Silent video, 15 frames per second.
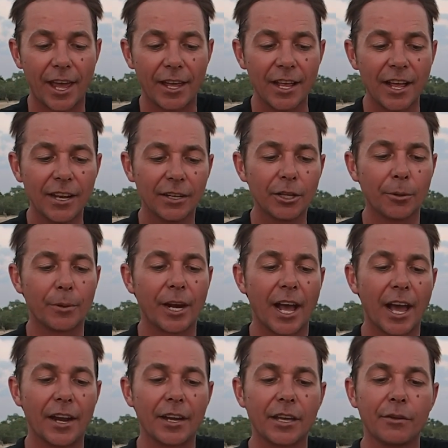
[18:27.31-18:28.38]
a little bit of
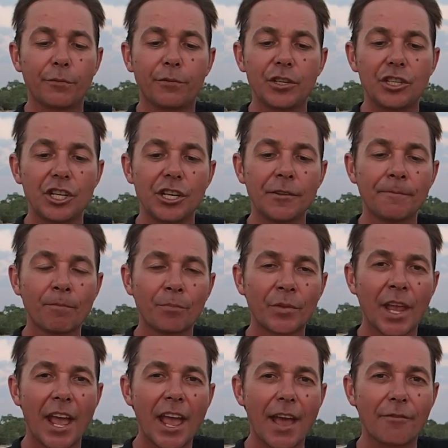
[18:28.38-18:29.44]
hunting and fishing.
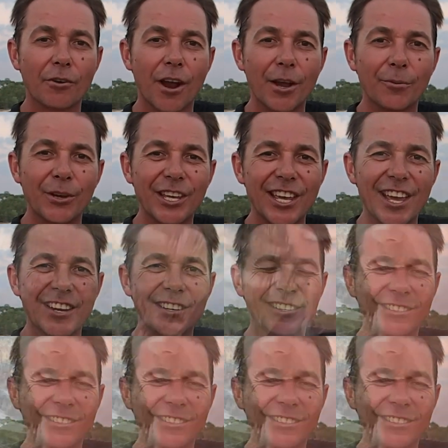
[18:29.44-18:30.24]
Have a great weekend.